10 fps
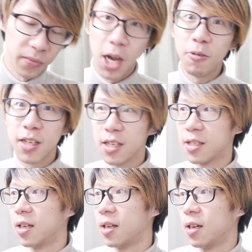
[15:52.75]

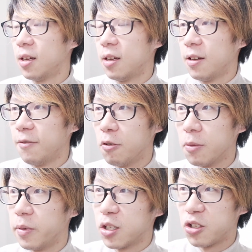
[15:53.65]
Nowadays,
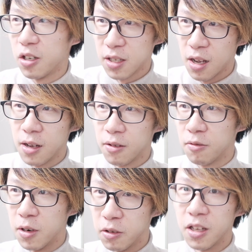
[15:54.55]
focal plane shutters gotten
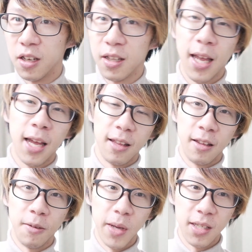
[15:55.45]
really good that
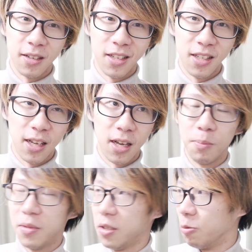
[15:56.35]
you can basically sync
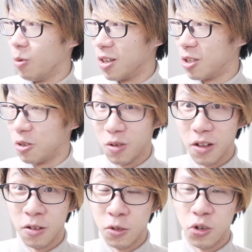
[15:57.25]
up to
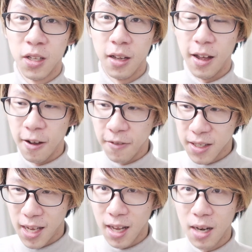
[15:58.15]
1/200th of a
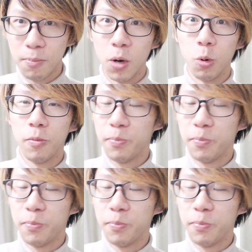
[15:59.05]
second, but